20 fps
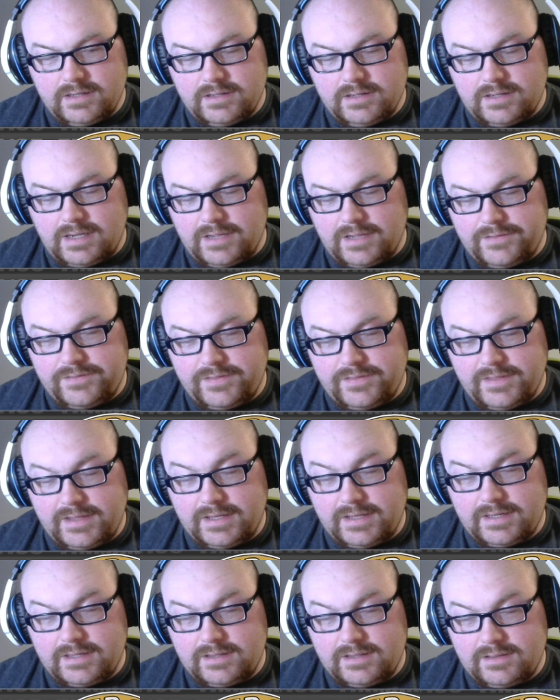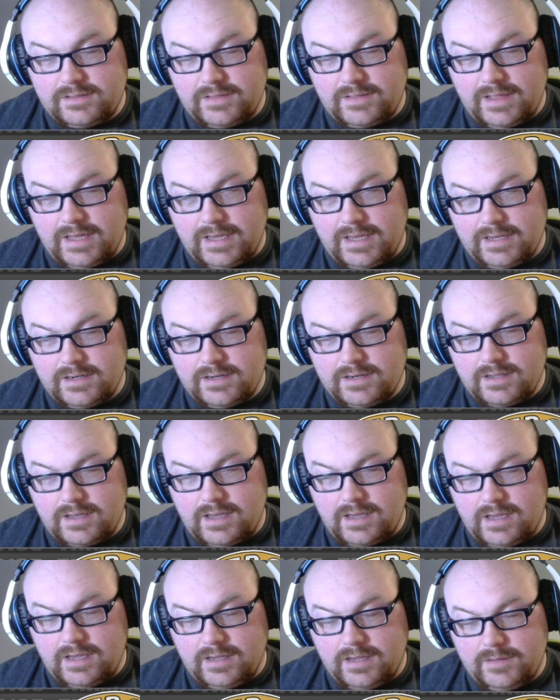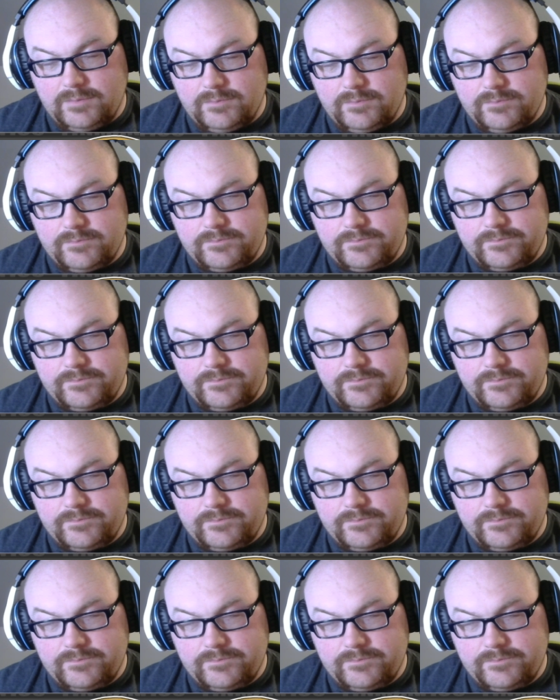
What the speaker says: I think that I'm.